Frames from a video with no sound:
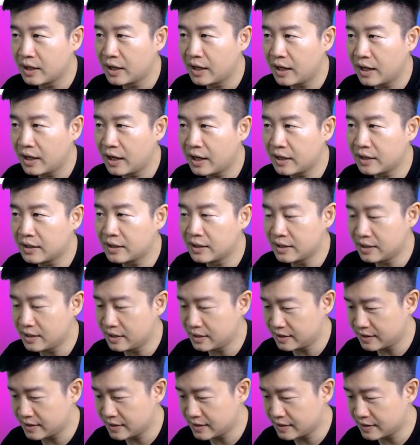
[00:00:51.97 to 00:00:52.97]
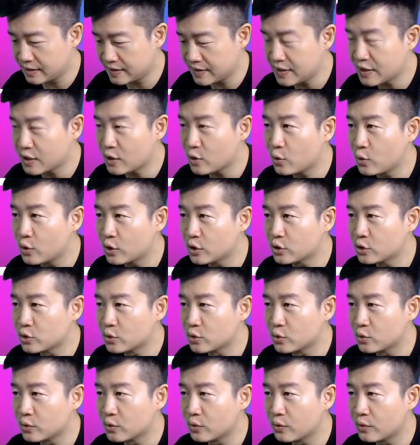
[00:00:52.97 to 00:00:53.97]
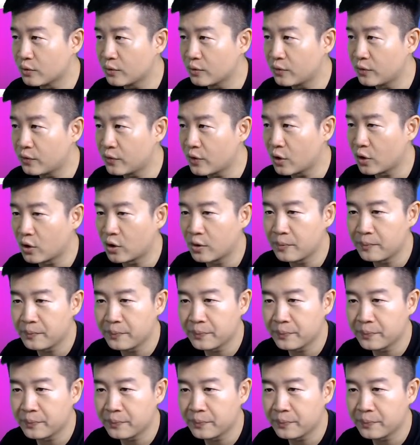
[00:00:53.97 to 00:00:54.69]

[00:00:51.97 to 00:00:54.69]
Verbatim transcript: And this is equal to 4.